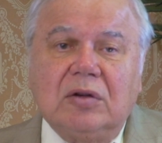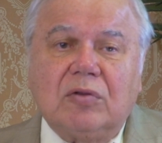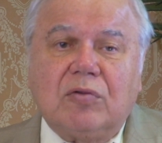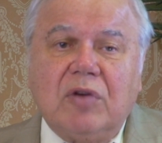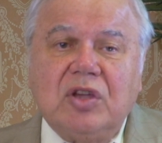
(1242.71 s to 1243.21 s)

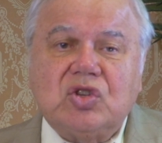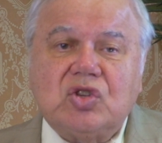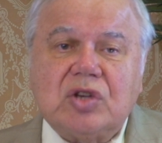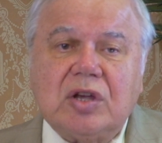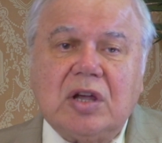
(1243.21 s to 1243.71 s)

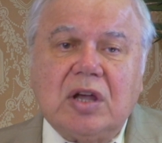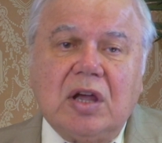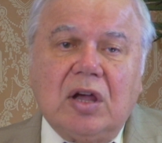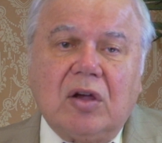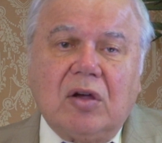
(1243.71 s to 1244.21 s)
which
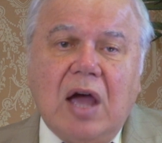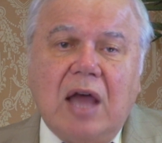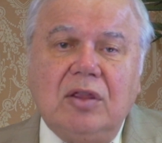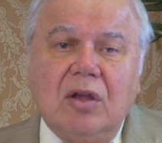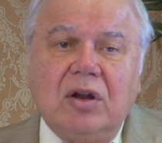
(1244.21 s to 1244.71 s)

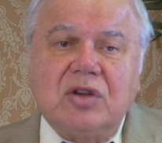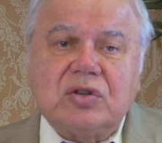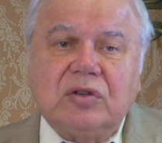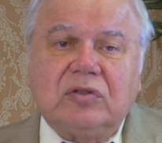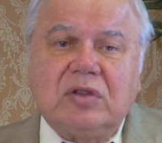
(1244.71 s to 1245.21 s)

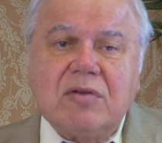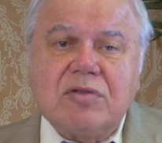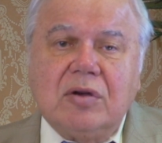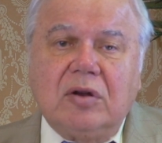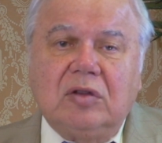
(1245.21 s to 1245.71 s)
acknowledges the
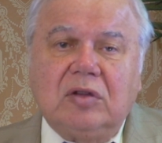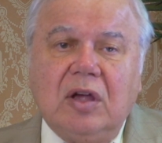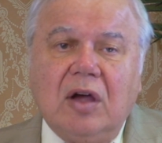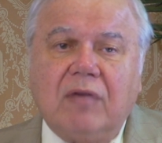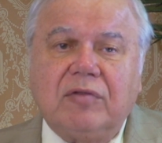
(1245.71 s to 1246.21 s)
authority
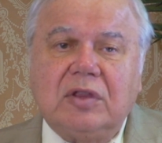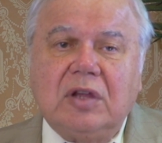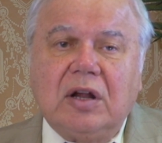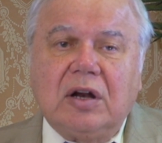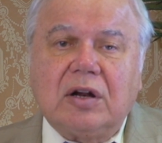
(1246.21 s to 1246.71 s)
of
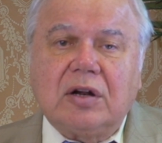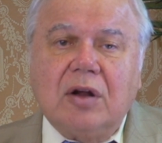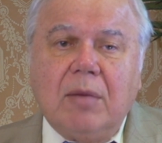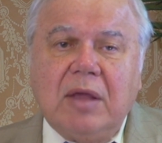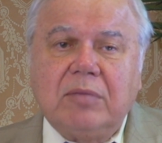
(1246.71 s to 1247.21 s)
the
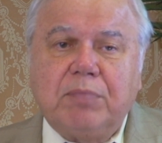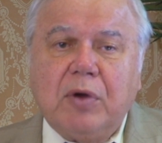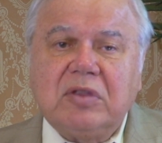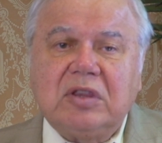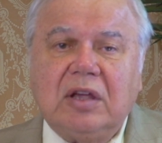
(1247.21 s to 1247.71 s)
Roman
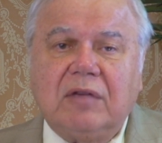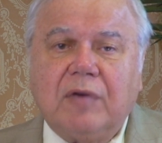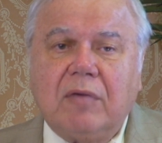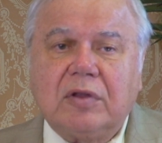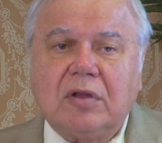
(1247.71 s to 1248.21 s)
pontiff
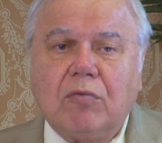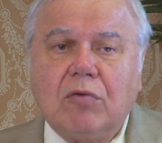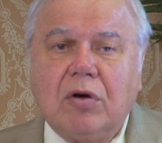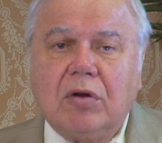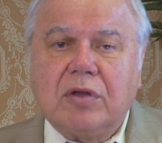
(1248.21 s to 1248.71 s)
over the
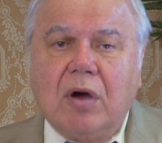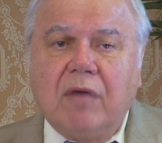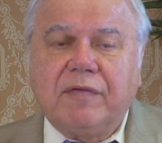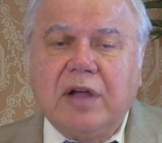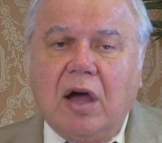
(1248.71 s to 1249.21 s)
word
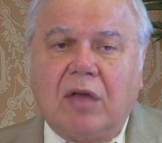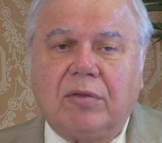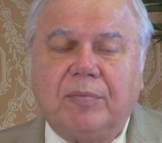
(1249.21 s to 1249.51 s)
of God.